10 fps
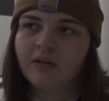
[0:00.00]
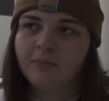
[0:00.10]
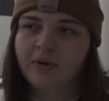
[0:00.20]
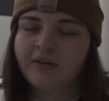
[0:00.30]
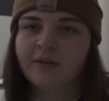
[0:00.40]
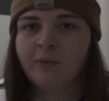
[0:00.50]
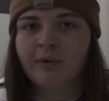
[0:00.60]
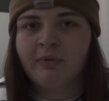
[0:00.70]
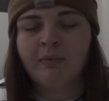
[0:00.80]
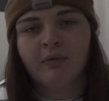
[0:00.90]
because I want
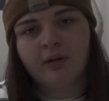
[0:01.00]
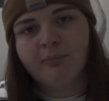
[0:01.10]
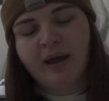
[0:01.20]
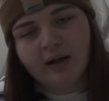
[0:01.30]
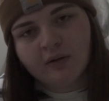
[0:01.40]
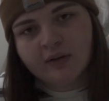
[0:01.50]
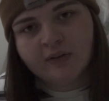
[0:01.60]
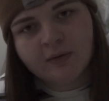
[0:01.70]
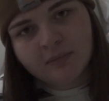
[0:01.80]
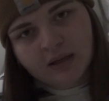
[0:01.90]
to be able to look back on it
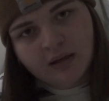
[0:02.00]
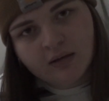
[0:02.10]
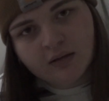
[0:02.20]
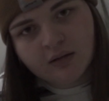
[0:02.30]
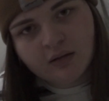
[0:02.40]
someday,